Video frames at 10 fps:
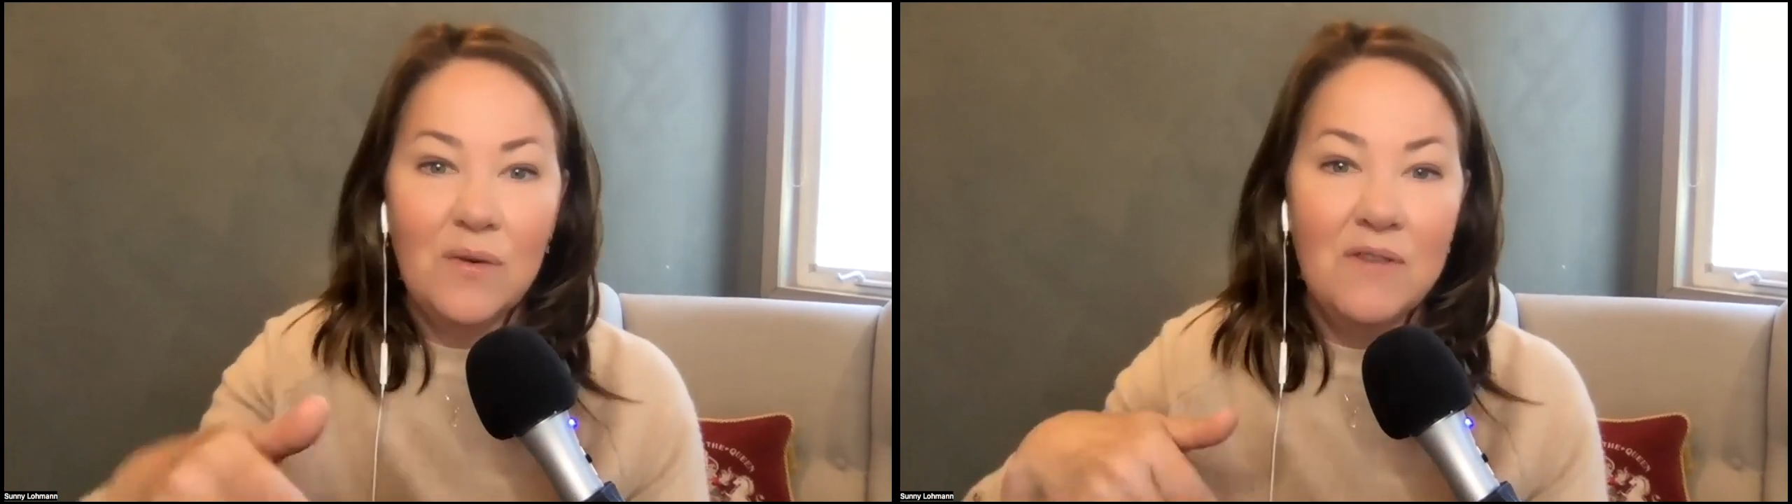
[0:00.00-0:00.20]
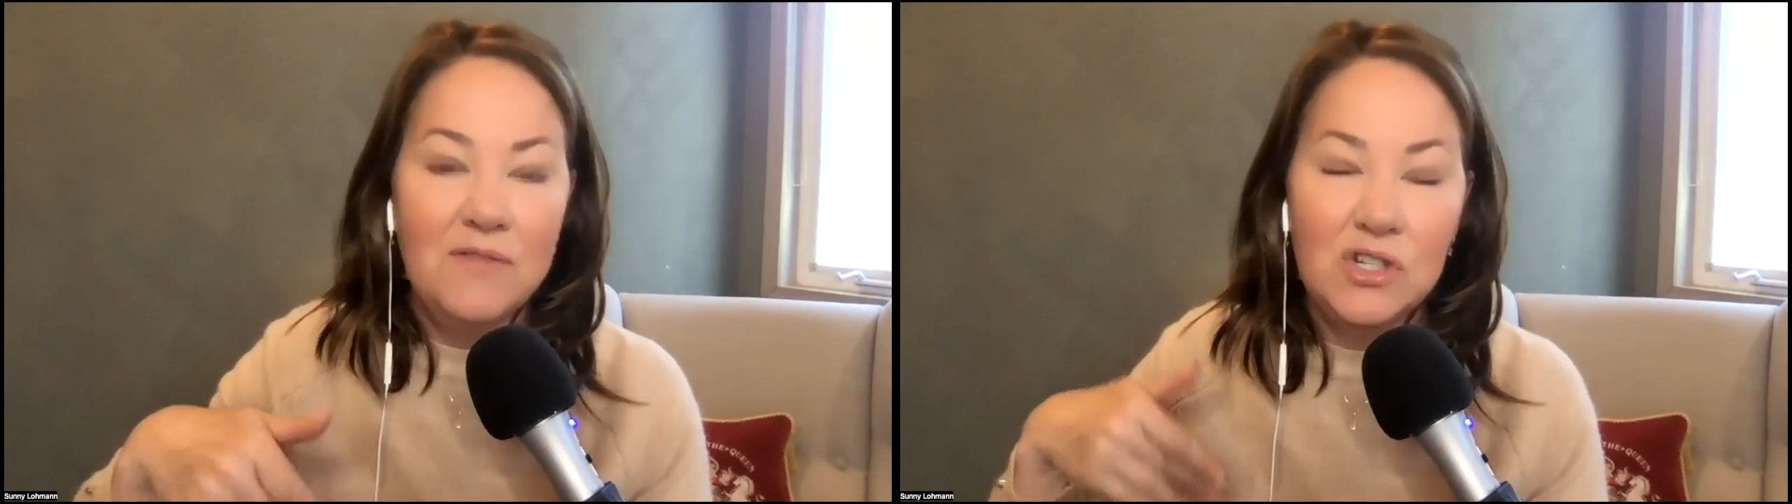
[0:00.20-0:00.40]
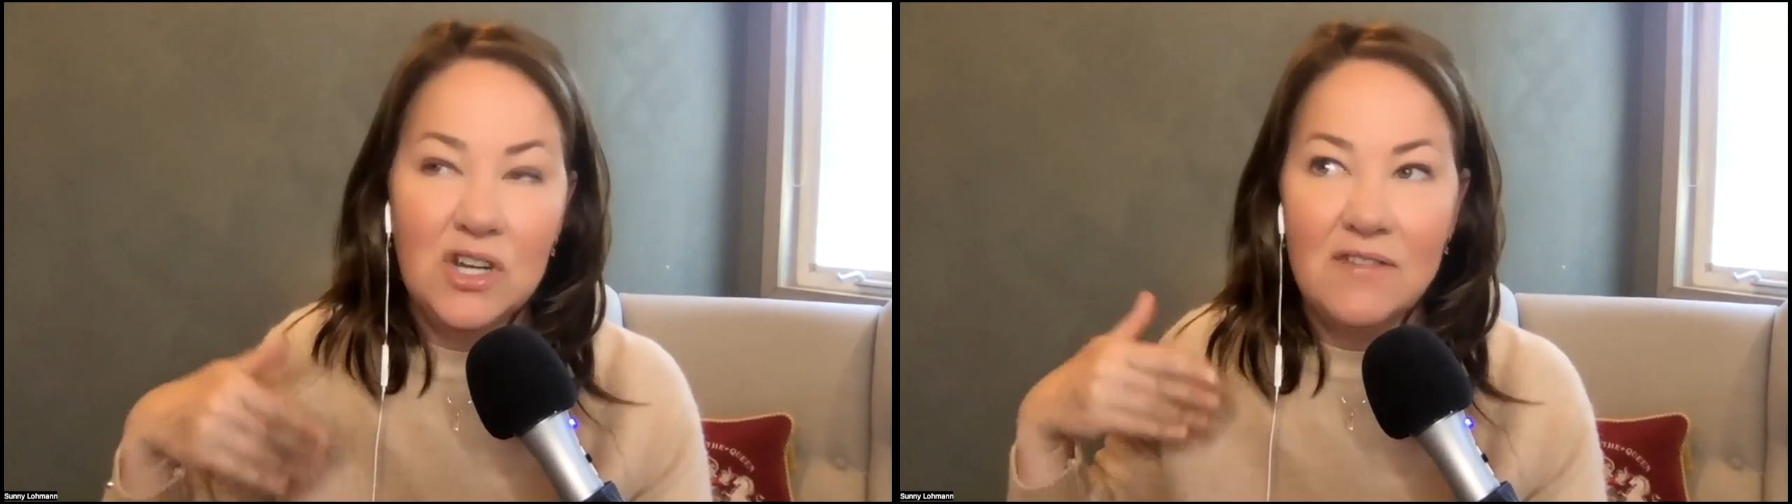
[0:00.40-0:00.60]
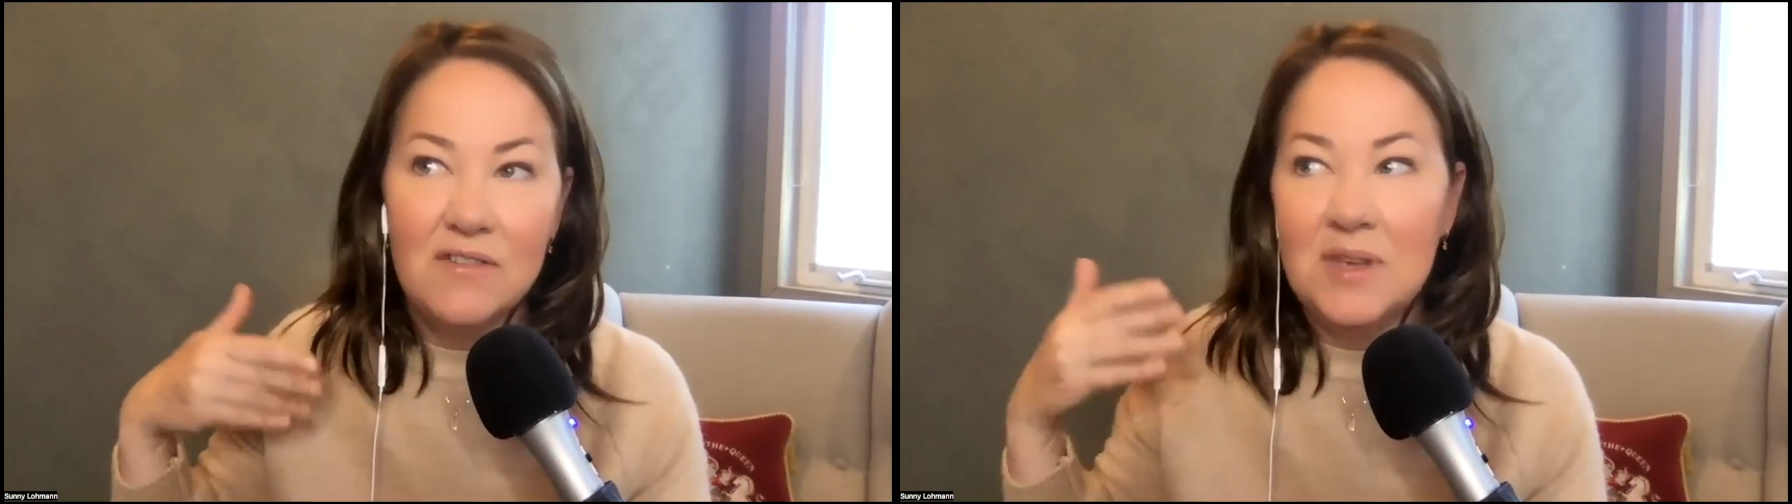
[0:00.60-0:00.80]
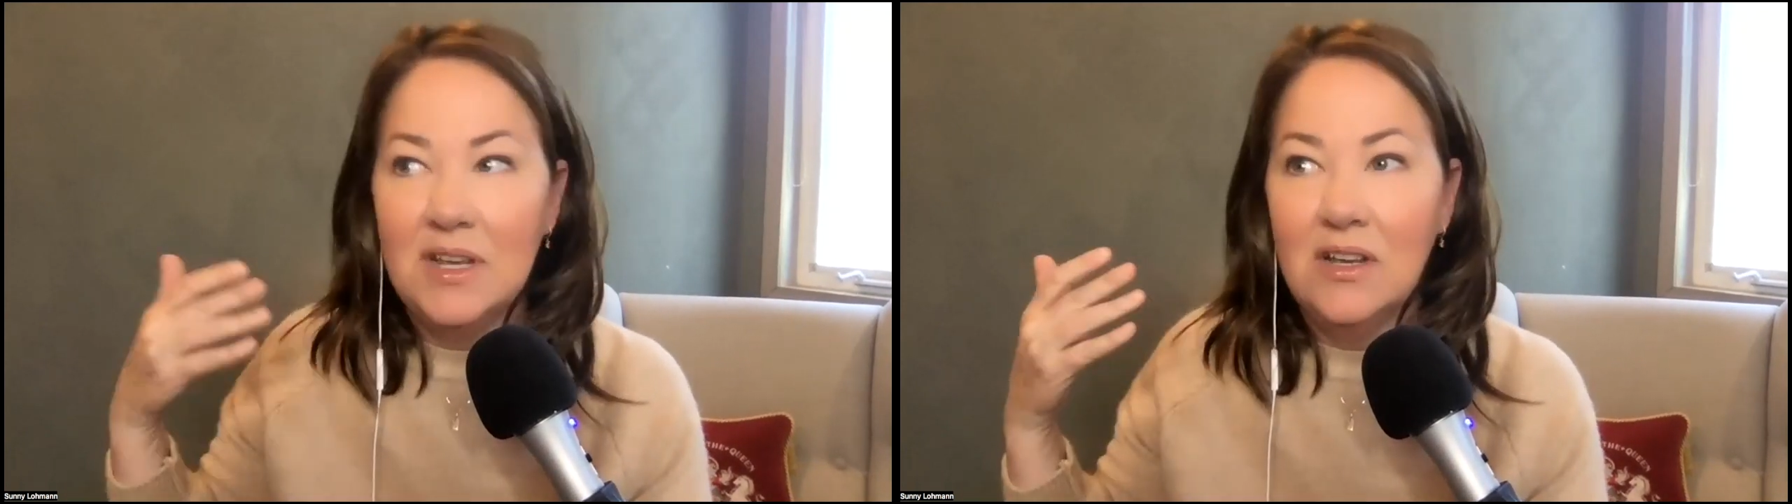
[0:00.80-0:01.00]
if you should ever
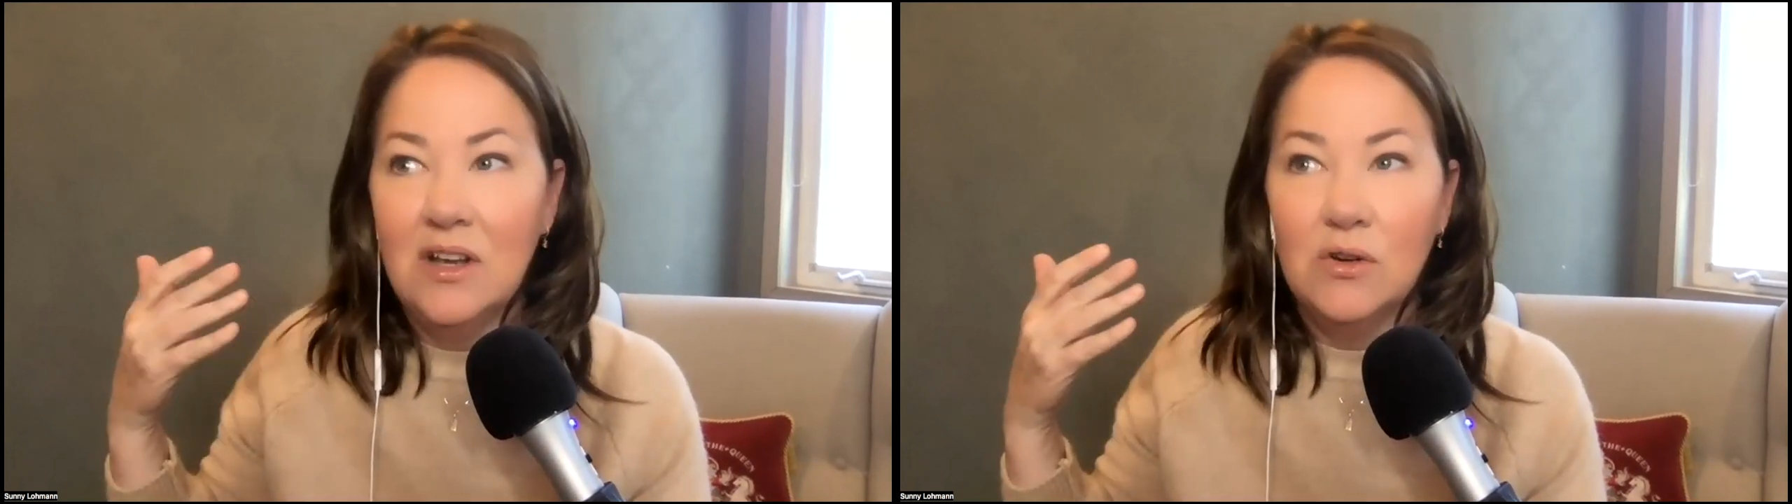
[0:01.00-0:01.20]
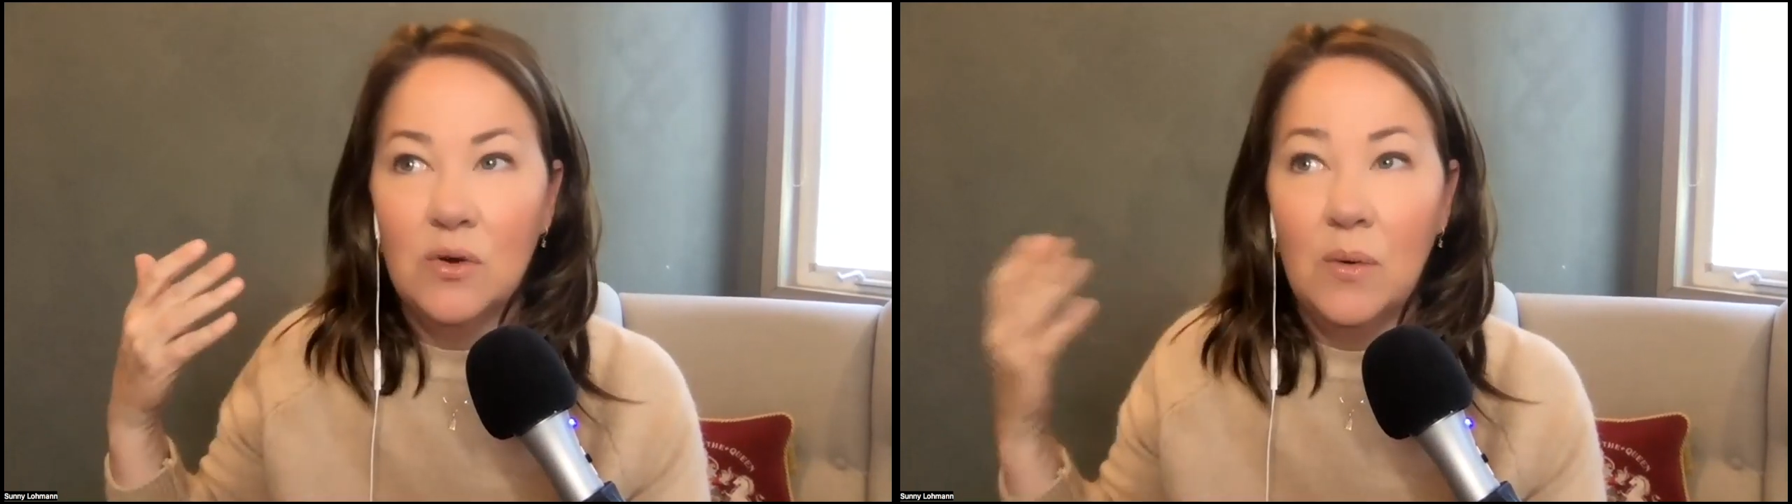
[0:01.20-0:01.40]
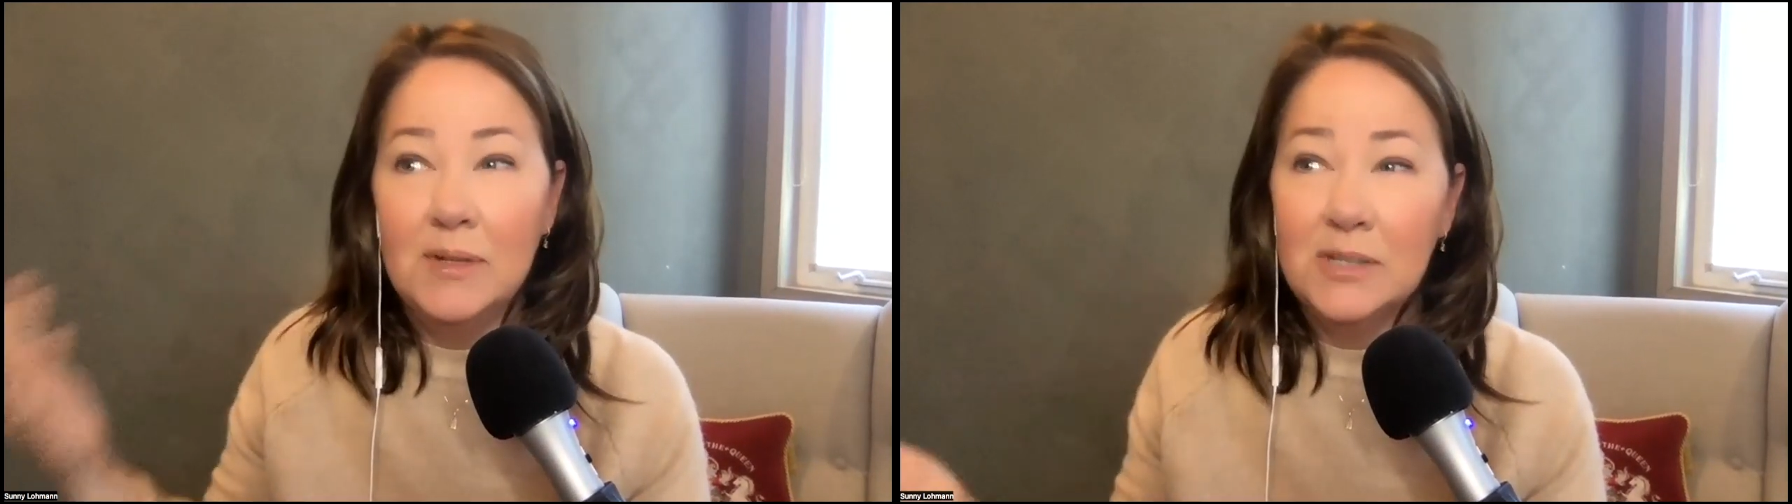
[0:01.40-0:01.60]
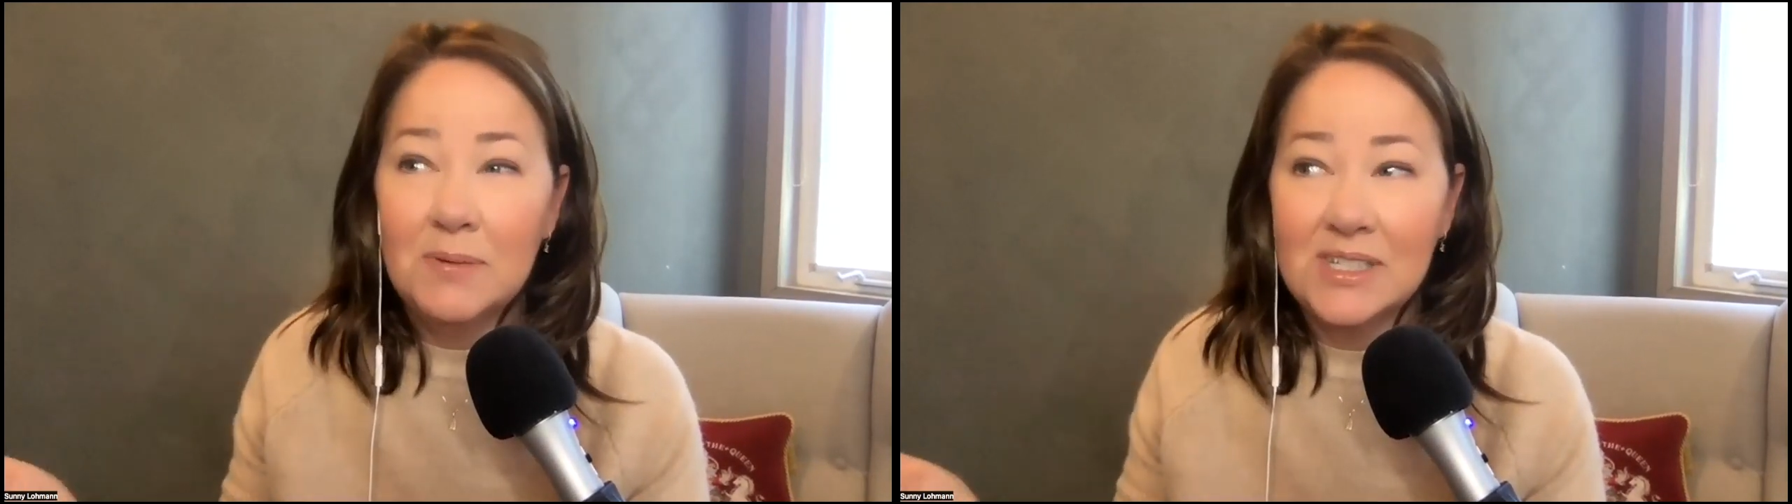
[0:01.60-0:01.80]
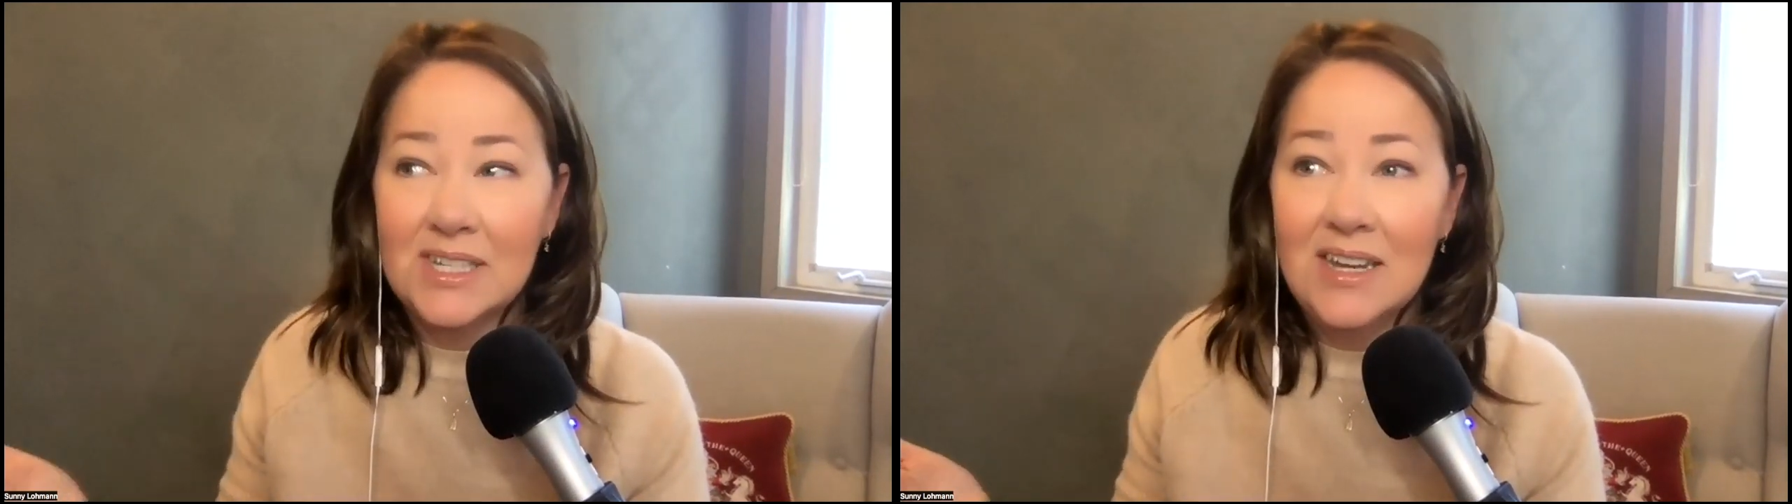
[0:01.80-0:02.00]
be go to a woman's
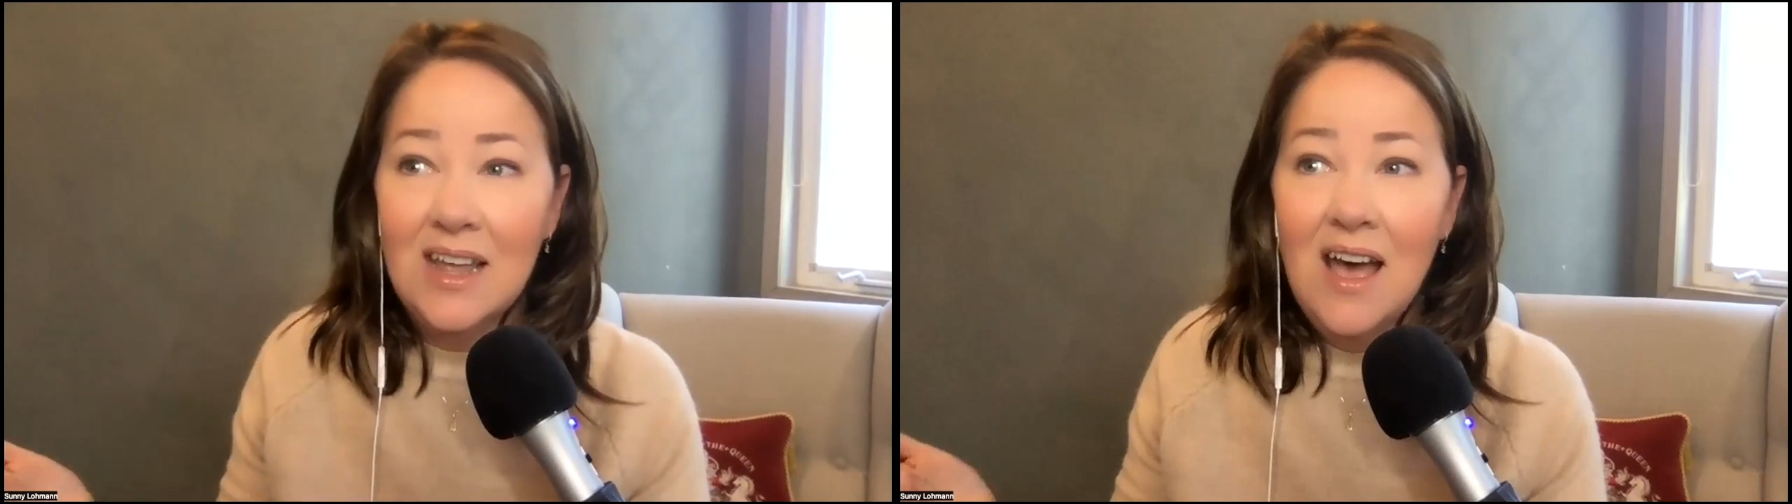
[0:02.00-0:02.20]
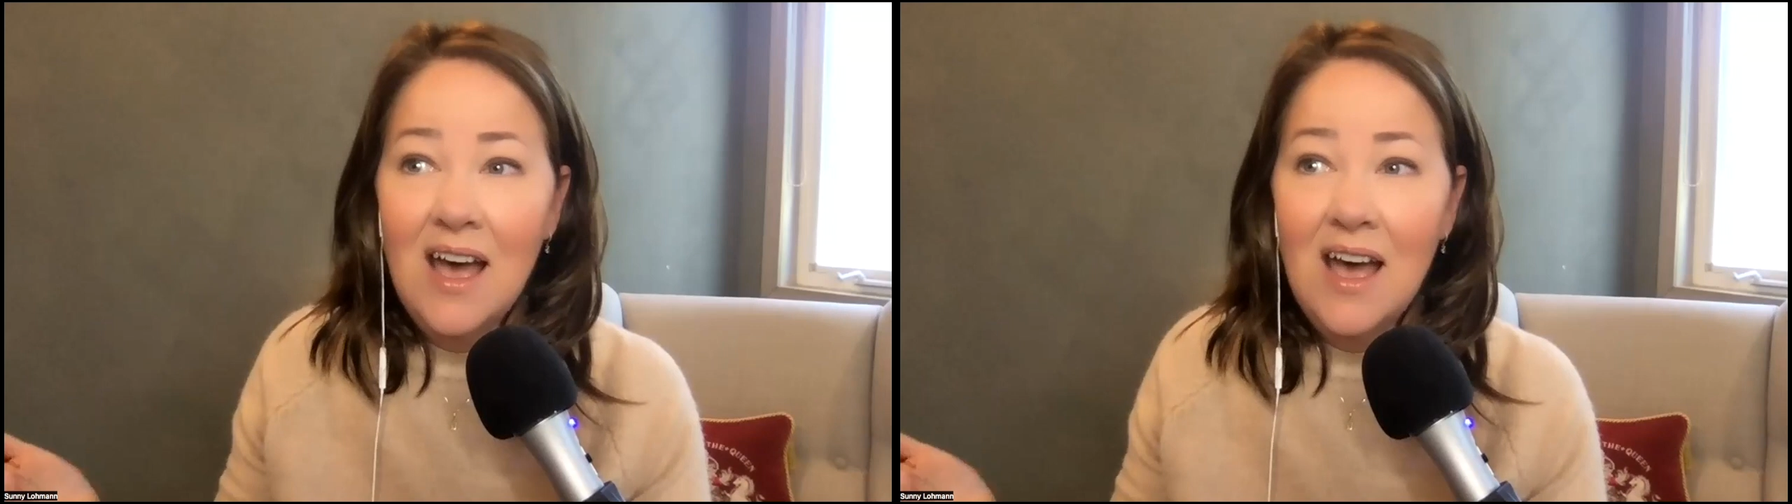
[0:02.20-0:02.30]
prison,